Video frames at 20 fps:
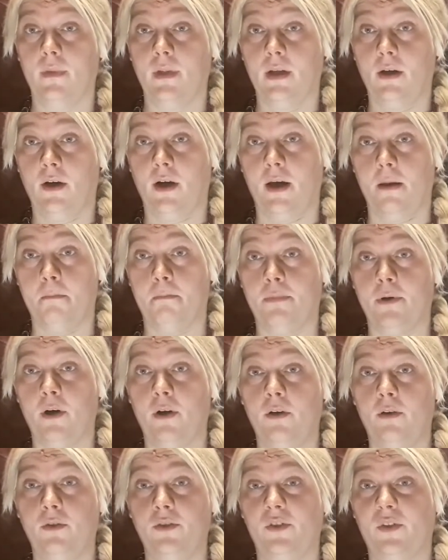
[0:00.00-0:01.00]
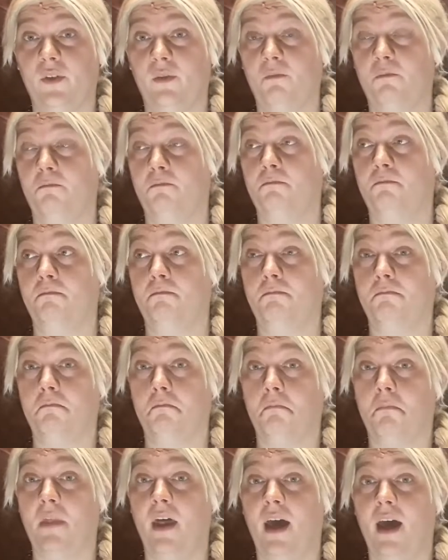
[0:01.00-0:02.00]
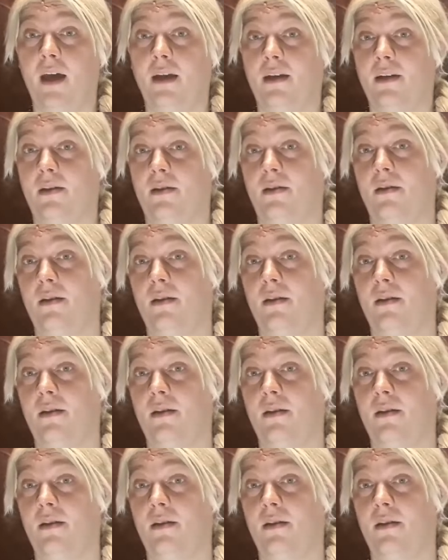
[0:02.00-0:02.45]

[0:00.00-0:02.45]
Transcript: Alright, pros: that